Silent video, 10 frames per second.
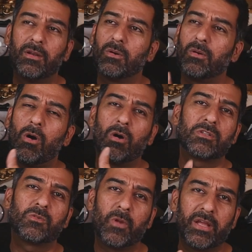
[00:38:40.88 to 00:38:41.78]
you know,
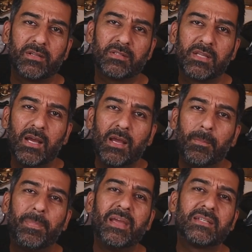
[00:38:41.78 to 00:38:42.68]
Oz wheels,
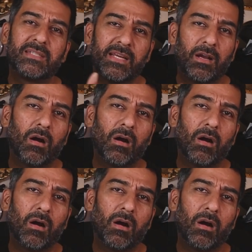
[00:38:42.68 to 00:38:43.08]
BSD